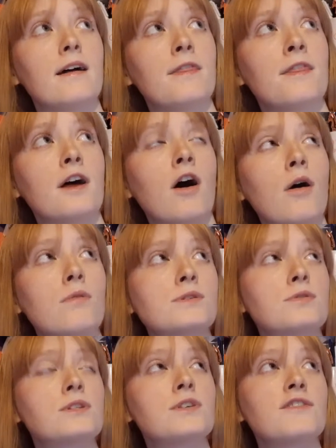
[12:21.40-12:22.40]
the whole
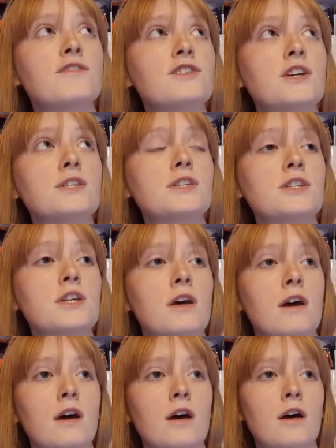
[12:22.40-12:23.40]
sort of just
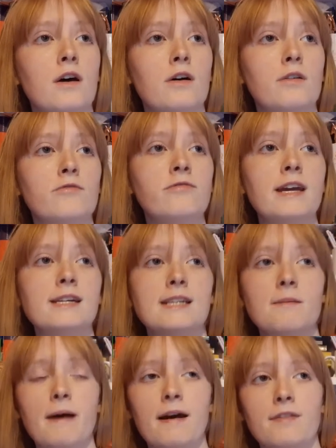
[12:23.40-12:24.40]

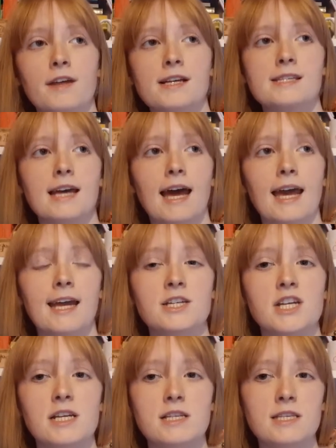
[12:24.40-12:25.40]
reading about this
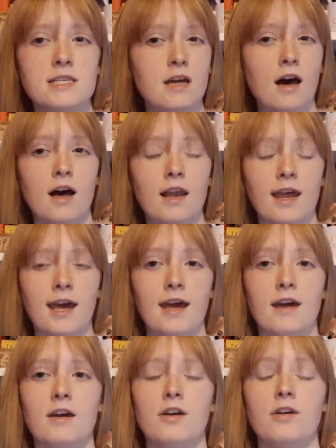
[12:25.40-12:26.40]
aging
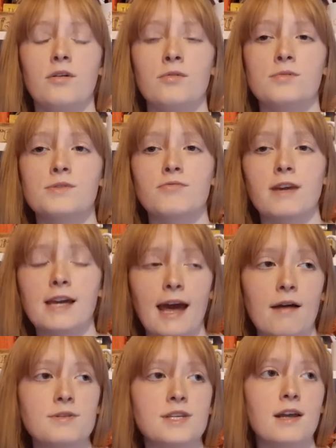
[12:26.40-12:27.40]
starlet who's
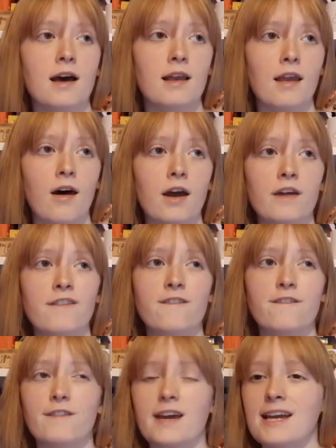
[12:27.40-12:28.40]
recounting her
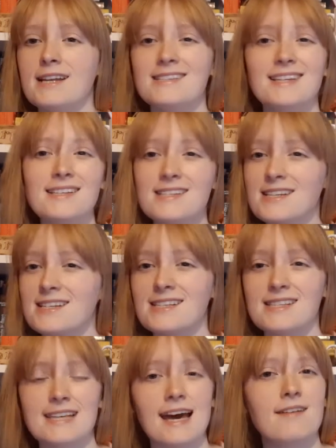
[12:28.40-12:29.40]
life, it doesn't
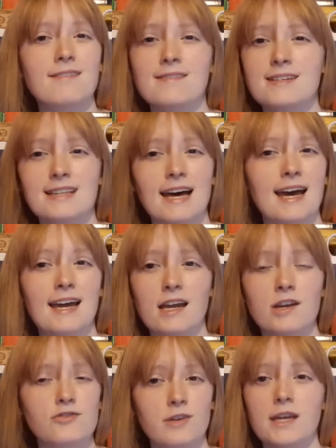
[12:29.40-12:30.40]
sound that
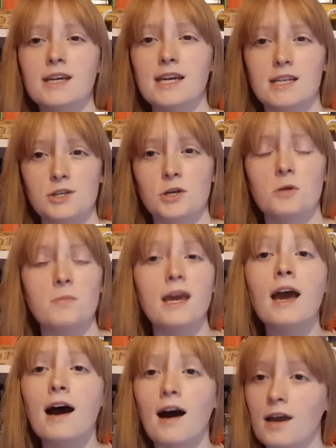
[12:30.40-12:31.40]
intriguing to
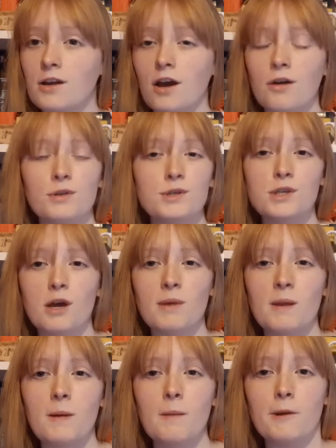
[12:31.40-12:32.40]
me. I know that so
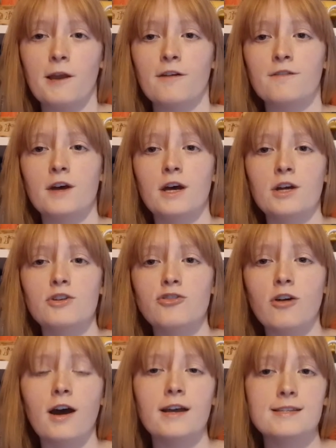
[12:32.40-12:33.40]
many people have
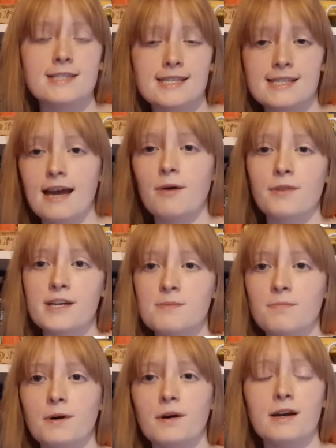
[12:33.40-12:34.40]
tried to sell this
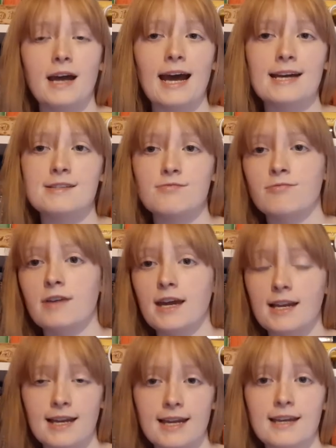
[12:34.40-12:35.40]
book as
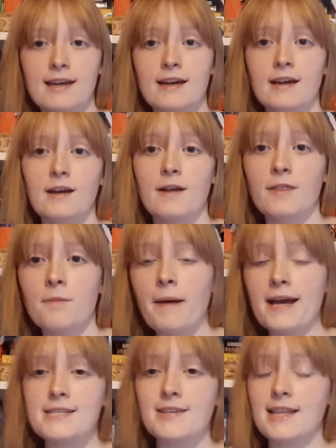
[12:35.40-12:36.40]
really the
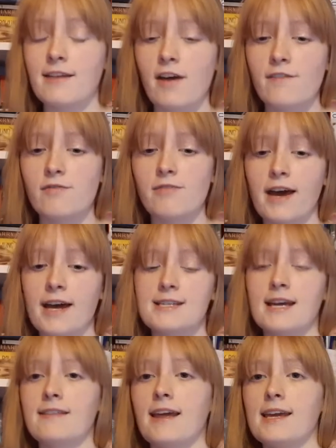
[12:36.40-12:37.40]
best thing they've ever read,
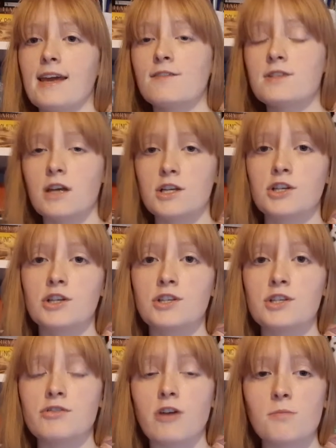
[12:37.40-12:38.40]
and they give such good
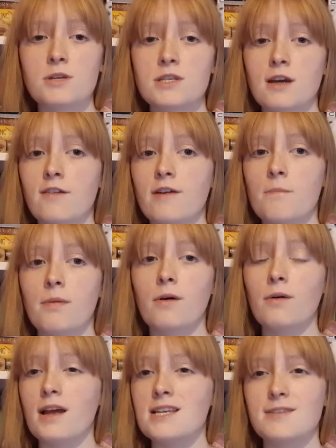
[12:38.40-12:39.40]
descriptions of it, but
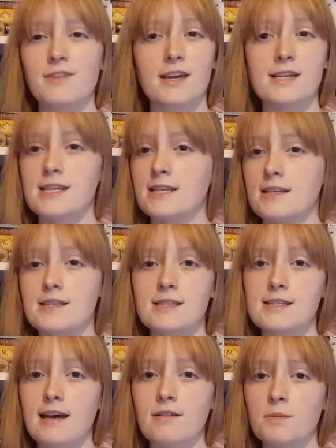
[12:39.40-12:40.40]
all I just think is it doesn't
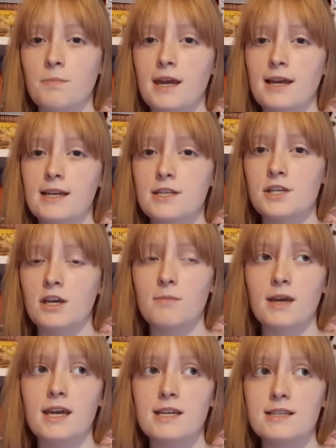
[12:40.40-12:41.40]
sound appealing to
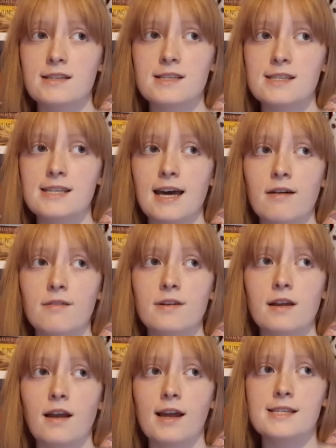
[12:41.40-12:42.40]
me. It doesn't sound
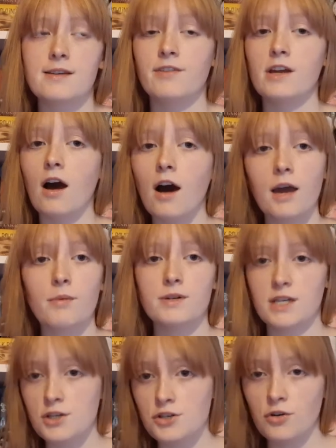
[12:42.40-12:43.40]
like something I would
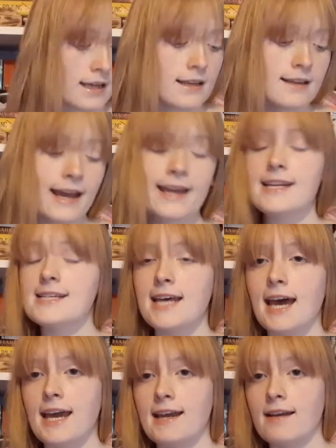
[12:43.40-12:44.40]
enjoy. Lainey
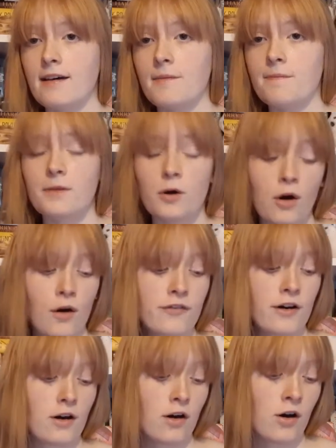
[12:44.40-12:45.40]
Taylor,
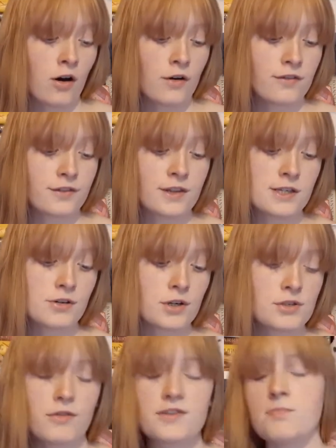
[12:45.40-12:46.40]
author of the
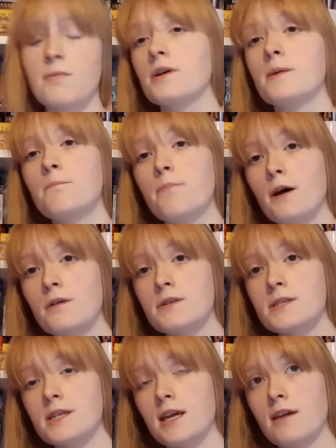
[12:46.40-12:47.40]
Daughter of Smoke and Bone
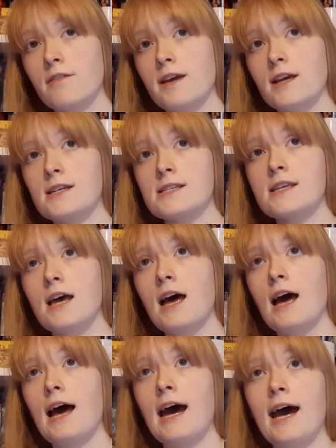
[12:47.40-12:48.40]
series
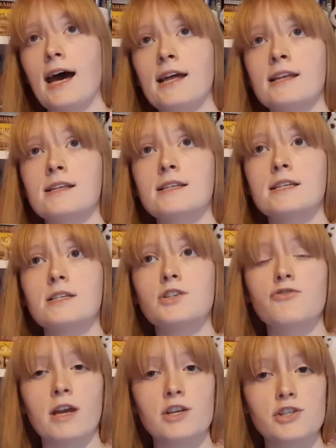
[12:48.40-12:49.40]
and
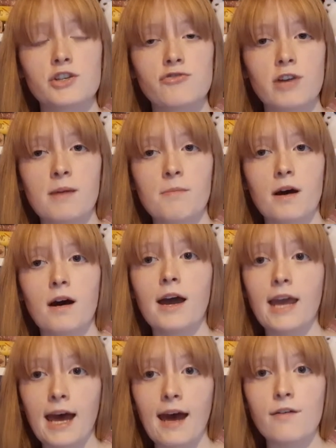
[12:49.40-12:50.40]
Strange the Dreamer.
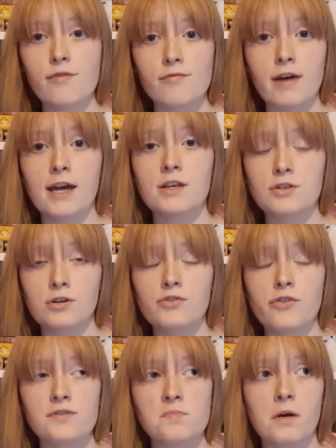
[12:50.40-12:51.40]
I have read
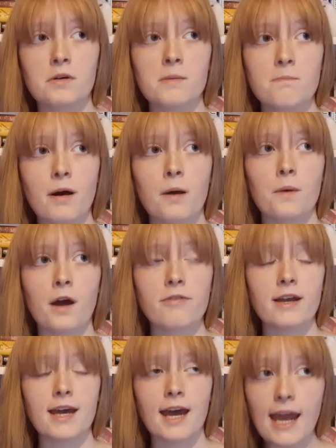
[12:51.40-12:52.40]
Daughter of Smoke and Bone. I
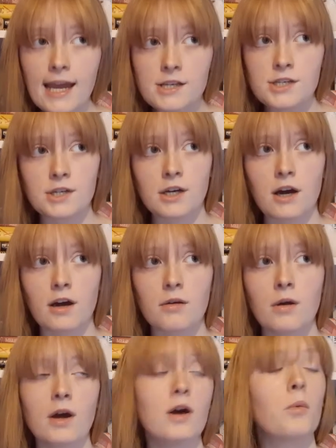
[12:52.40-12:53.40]
read it ages
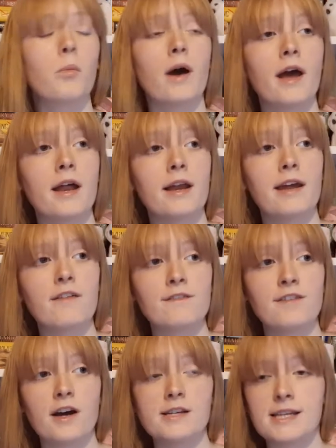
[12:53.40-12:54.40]
ago when it
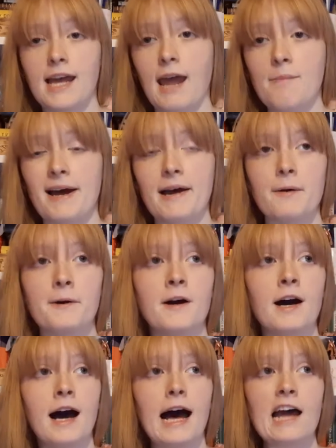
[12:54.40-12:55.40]
first came out,
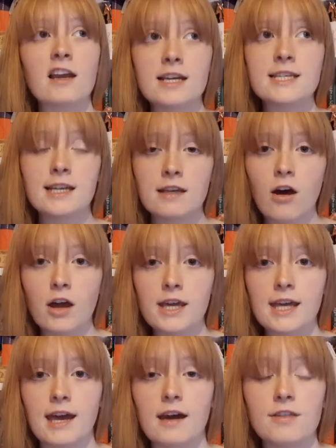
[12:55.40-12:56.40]
and I did
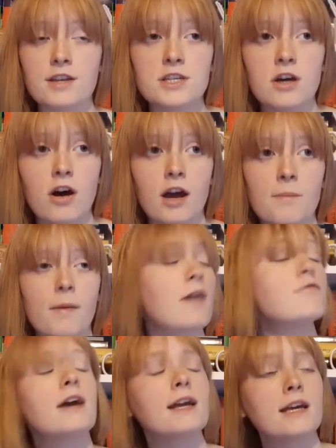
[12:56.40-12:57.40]
like it at the time. I
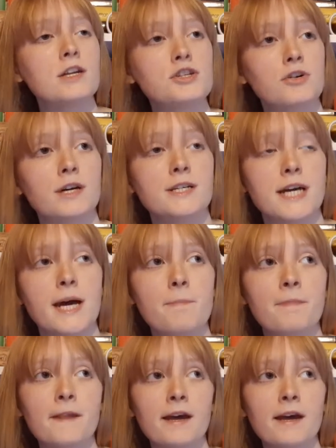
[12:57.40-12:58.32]
really enjoyed it,